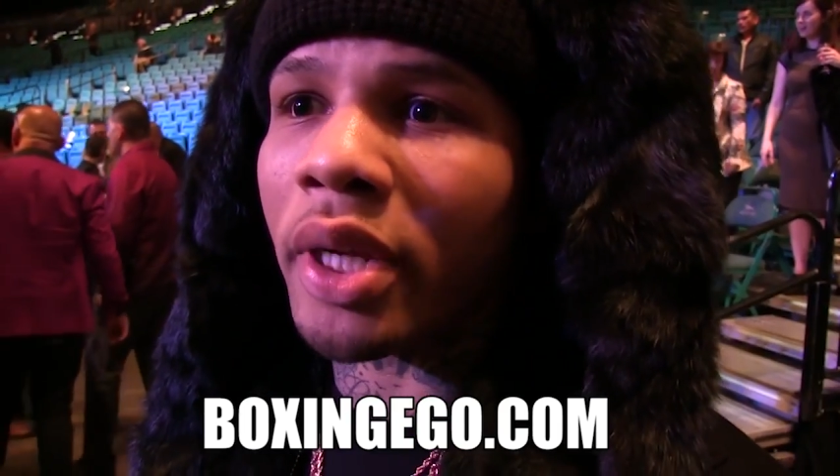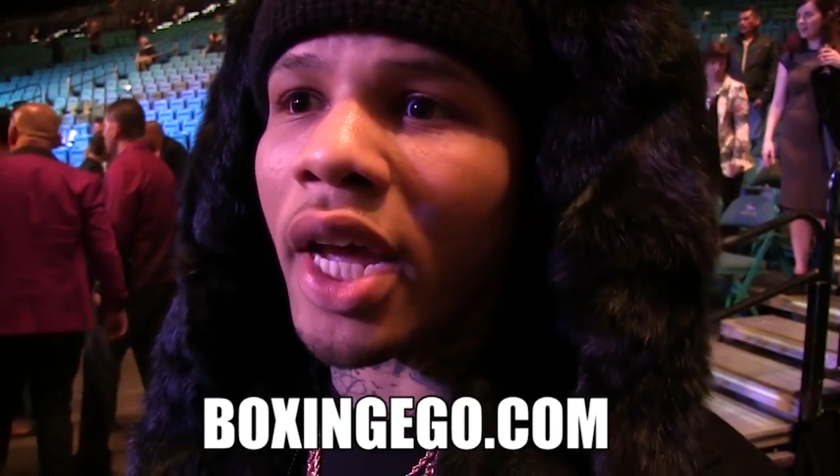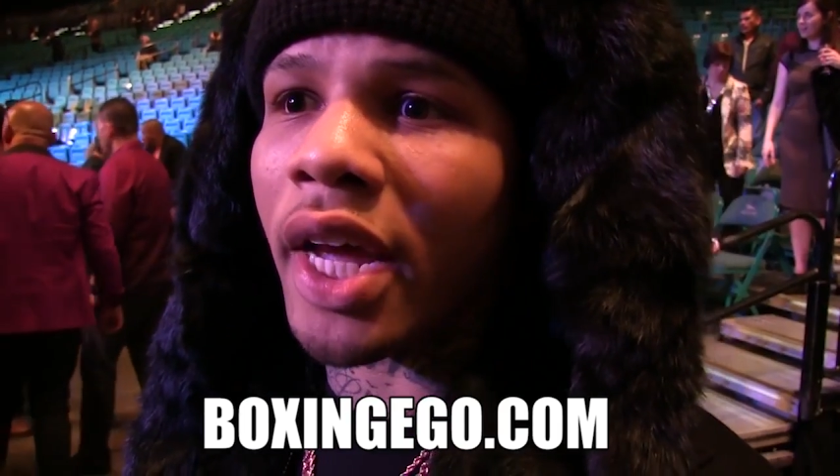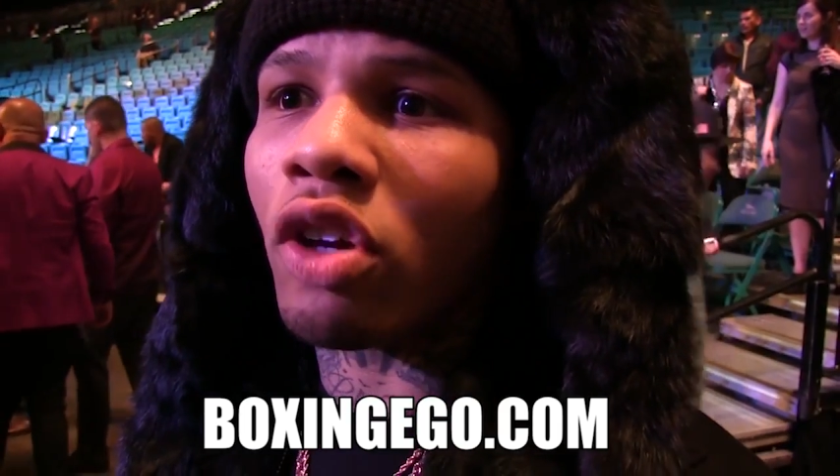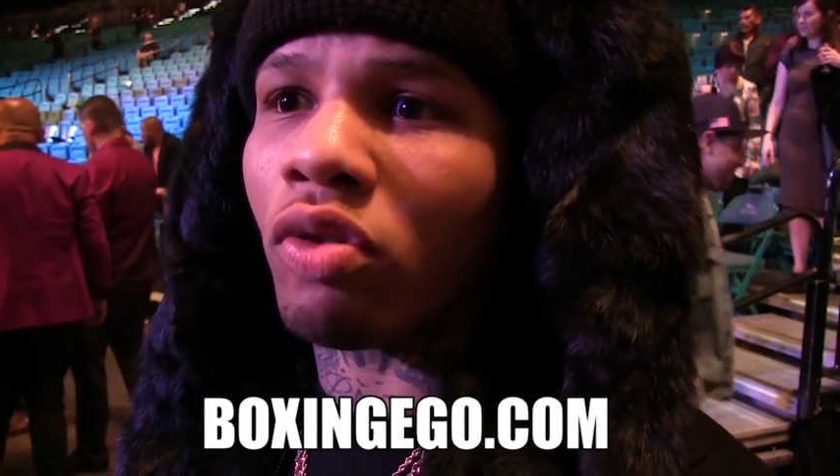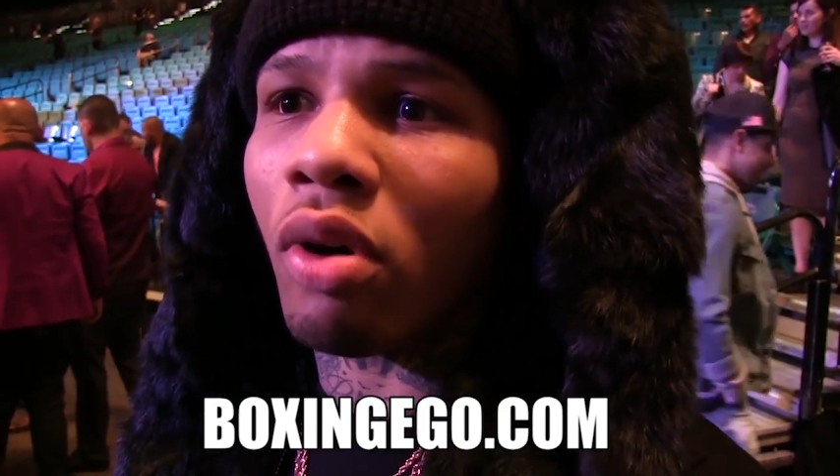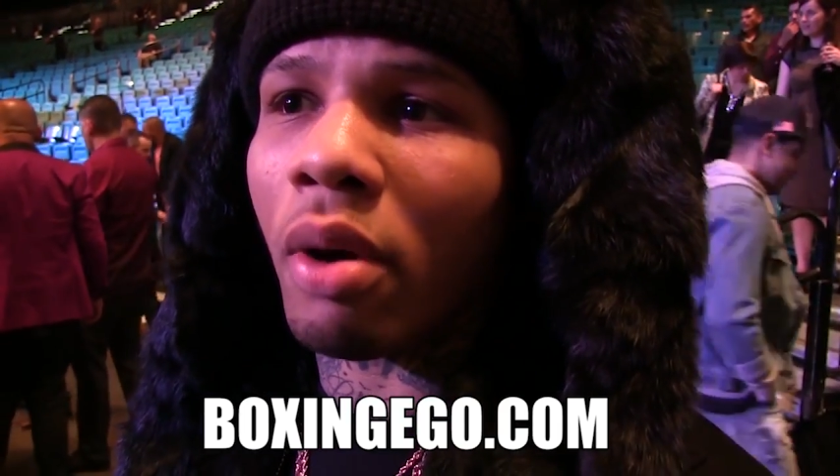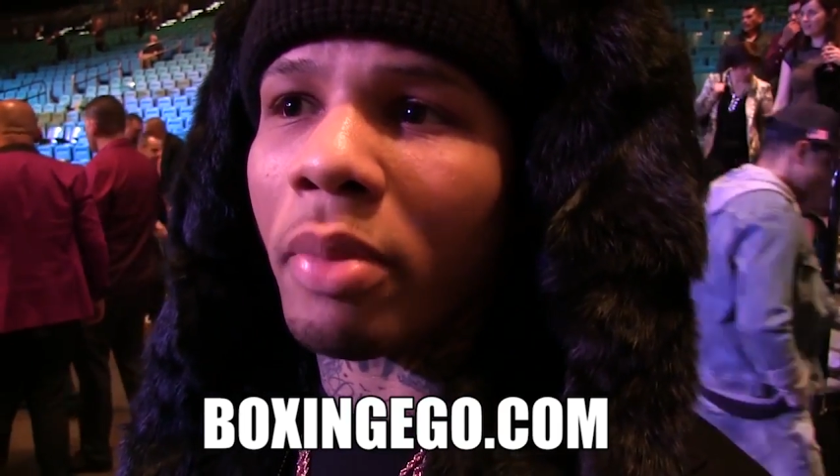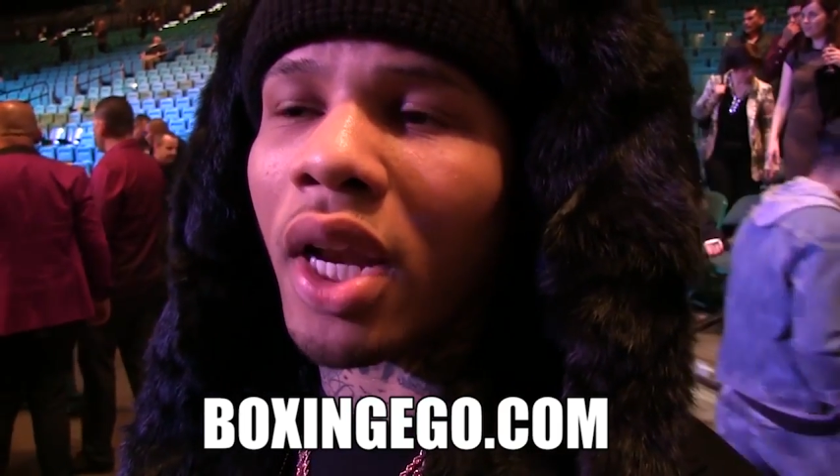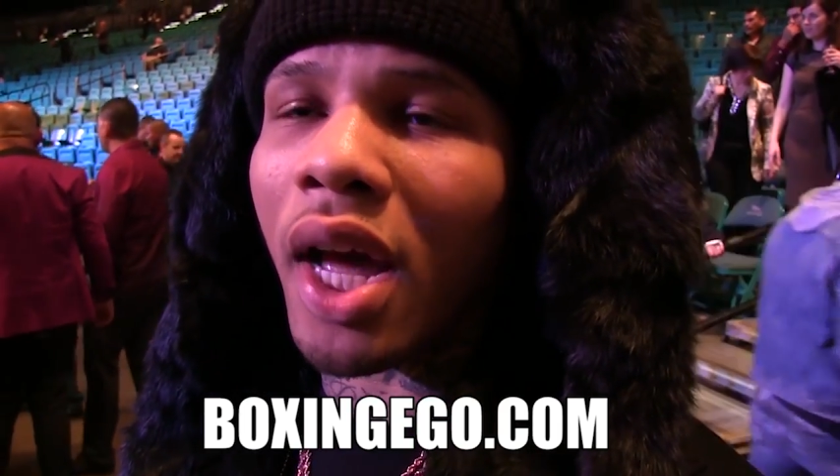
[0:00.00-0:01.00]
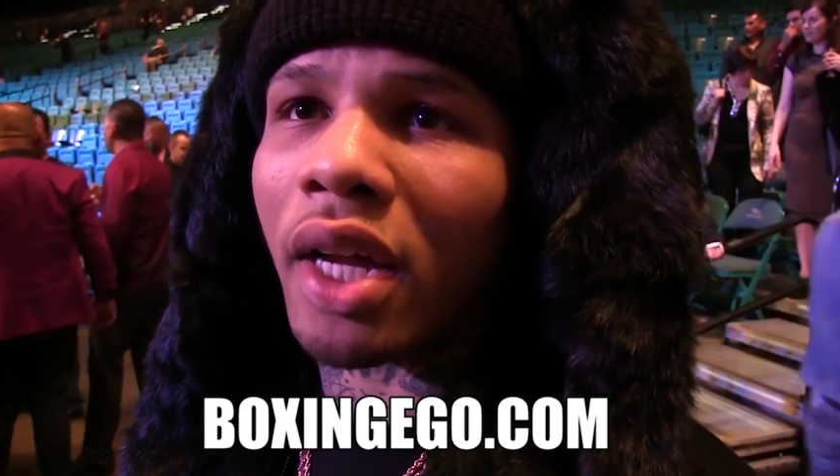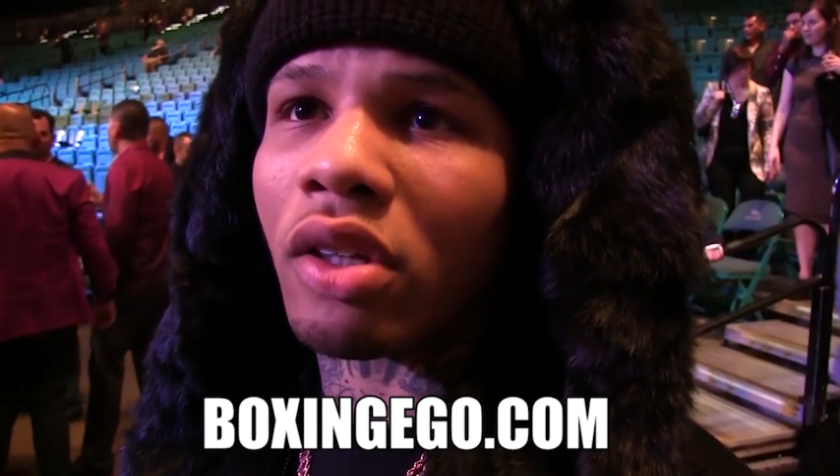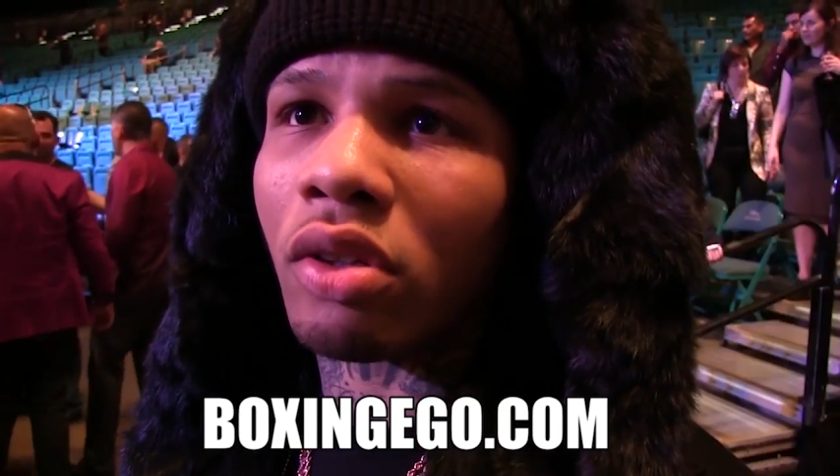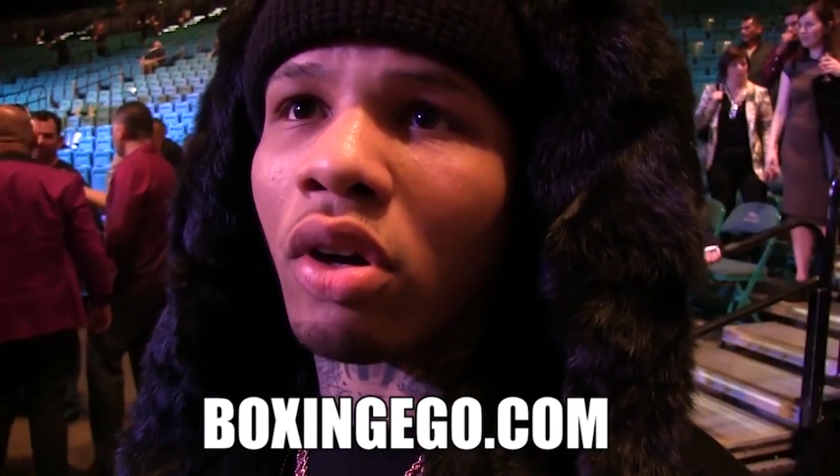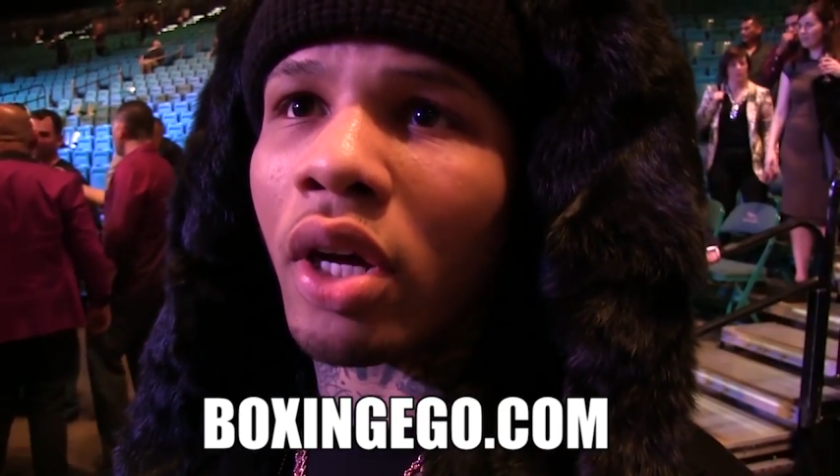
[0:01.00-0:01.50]
we don't really know at
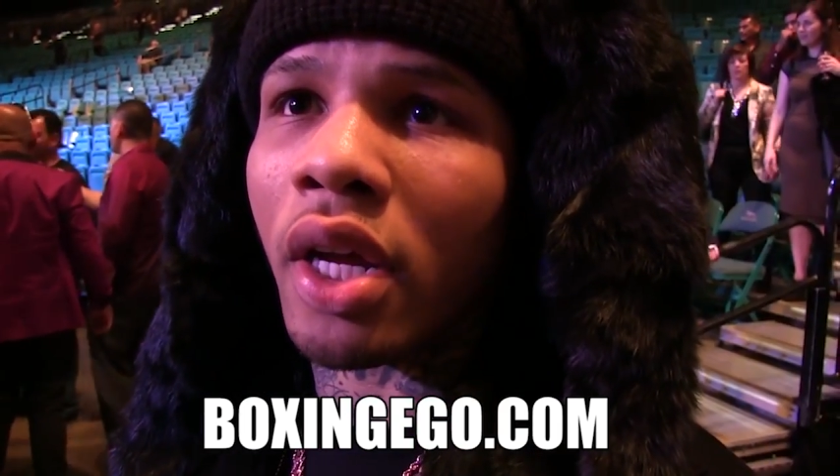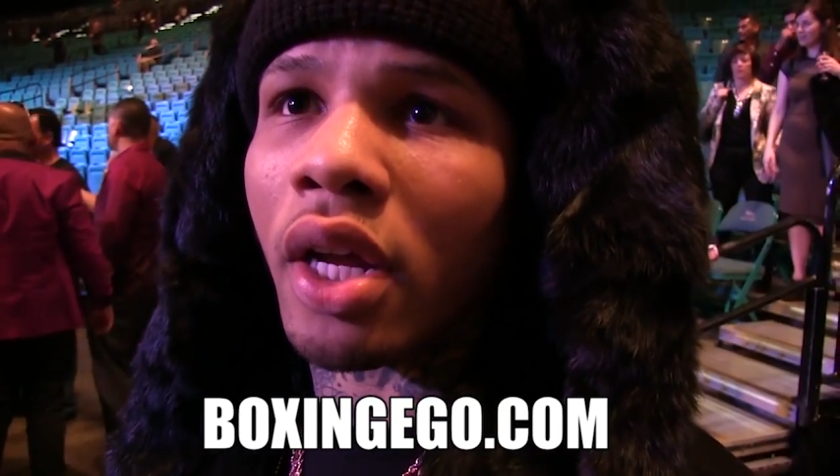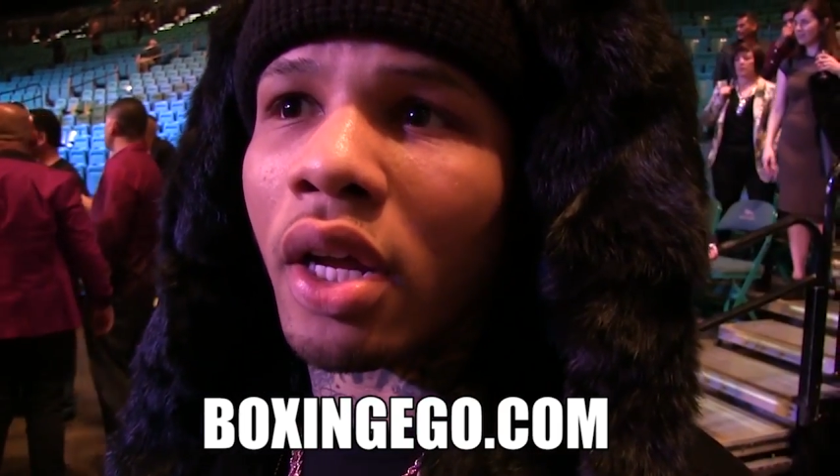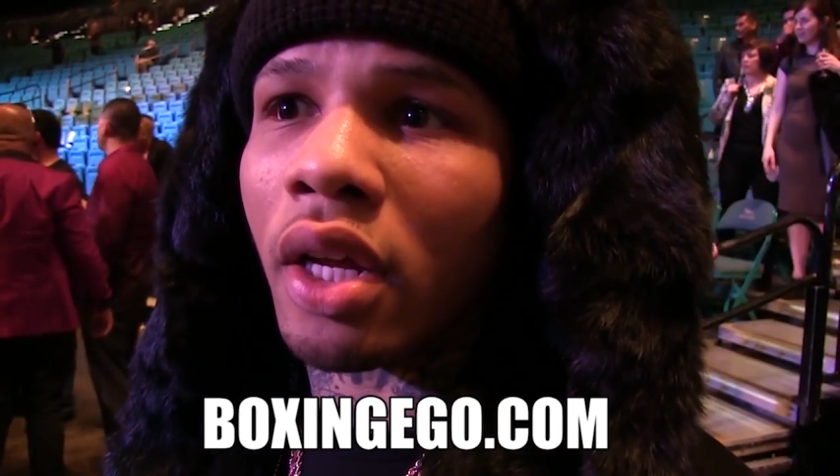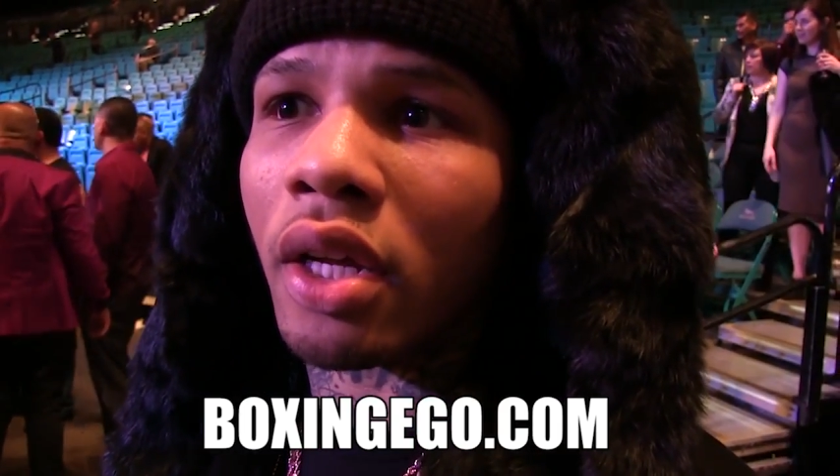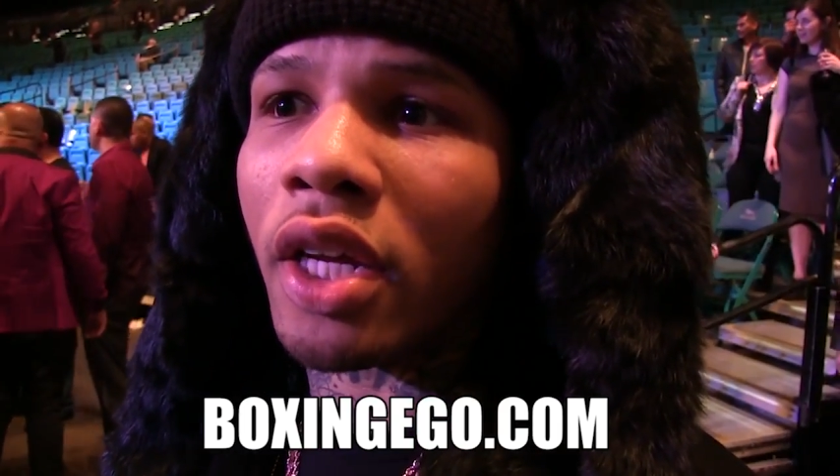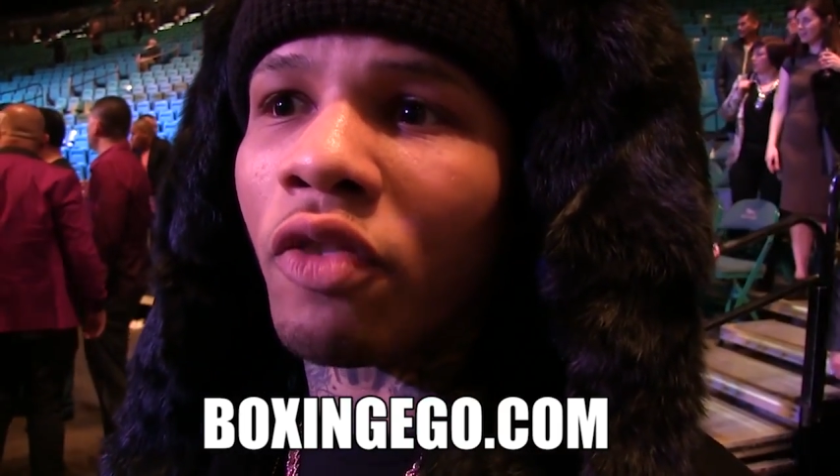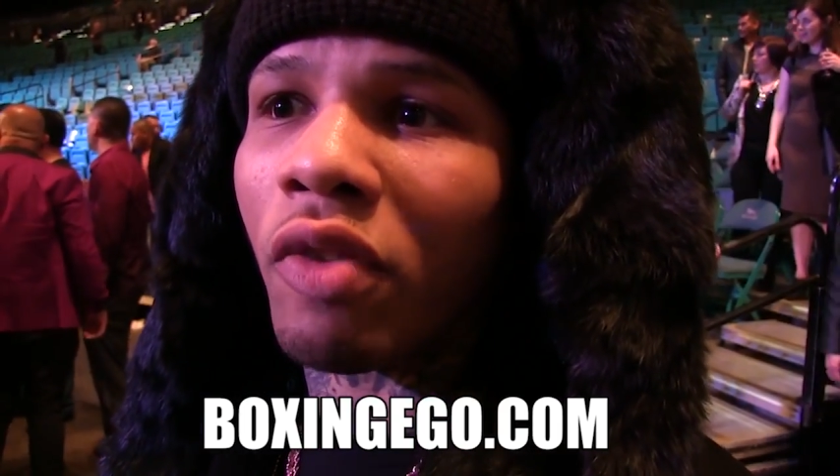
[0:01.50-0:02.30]
130, but